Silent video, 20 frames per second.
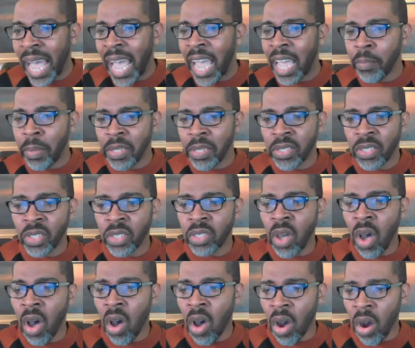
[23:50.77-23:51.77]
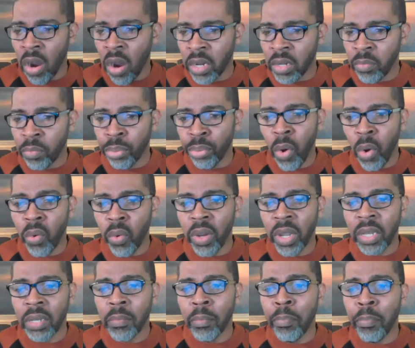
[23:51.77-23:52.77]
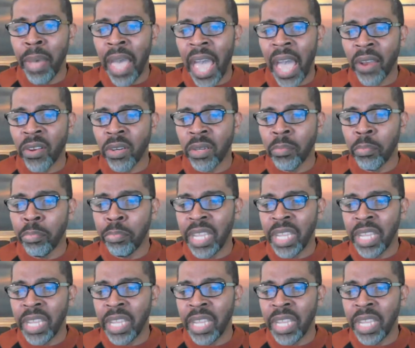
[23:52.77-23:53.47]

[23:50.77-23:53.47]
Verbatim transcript: I had been scarred, broken, battered,